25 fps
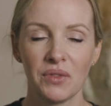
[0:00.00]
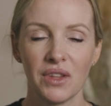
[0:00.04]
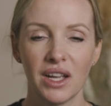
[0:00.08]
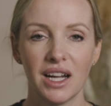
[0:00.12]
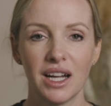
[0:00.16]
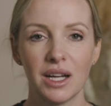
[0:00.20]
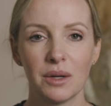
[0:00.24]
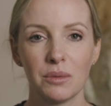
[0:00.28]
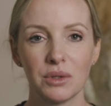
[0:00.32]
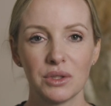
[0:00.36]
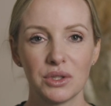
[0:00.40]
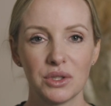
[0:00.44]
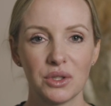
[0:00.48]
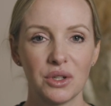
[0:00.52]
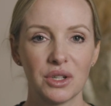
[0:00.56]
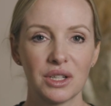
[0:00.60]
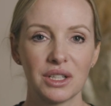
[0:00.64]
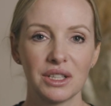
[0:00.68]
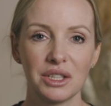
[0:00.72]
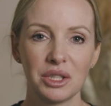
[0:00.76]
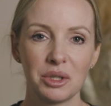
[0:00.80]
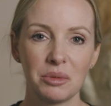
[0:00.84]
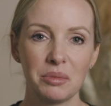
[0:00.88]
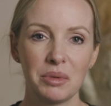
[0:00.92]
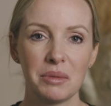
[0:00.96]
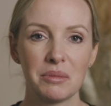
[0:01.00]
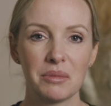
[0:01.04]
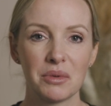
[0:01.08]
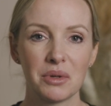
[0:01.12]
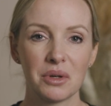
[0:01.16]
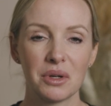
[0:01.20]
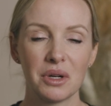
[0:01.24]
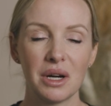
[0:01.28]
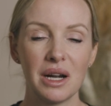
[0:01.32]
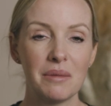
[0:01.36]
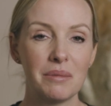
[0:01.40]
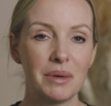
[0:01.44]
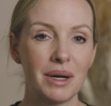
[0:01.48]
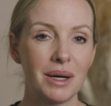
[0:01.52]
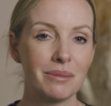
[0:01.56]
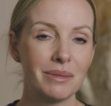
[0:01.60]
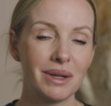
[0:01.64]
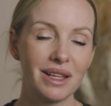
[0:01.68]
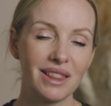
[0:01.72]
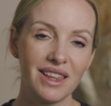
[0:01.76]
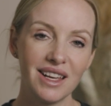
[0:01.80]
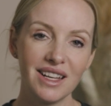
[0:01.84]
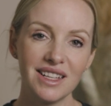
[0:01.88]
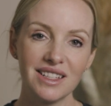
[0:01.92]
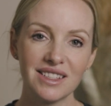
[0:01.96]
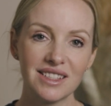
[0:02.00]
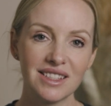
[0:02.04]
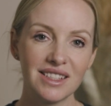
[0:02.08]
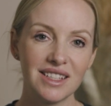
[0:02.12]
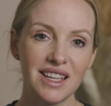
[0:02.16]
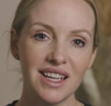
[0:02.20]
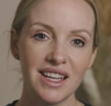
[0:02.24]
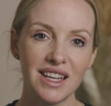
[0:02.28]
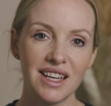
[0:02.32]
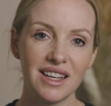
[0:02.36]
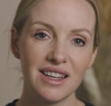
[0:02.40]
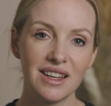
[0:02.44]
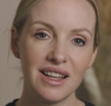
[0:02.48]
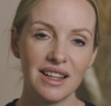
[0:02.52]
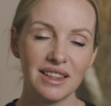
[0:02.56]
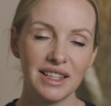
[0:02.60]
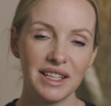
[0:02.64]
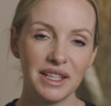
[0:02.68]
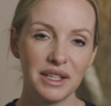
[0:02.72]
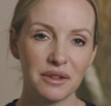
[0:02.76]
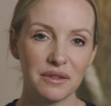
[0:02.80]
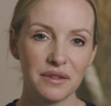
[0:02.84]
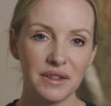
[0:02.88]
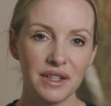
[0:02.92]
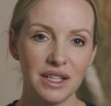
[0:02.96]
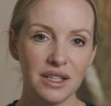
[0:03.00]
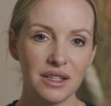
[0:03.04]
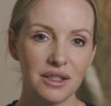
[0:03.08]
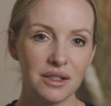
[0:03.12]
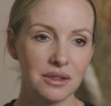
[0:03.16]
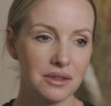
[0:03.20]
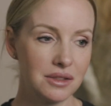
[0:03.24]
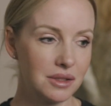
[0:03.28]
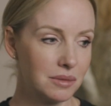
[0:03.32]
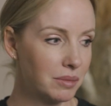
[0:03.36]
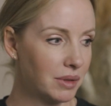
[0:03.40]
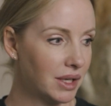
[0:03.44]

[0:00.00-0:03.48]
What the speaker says: I will talk a little bit more about my lights in later videos,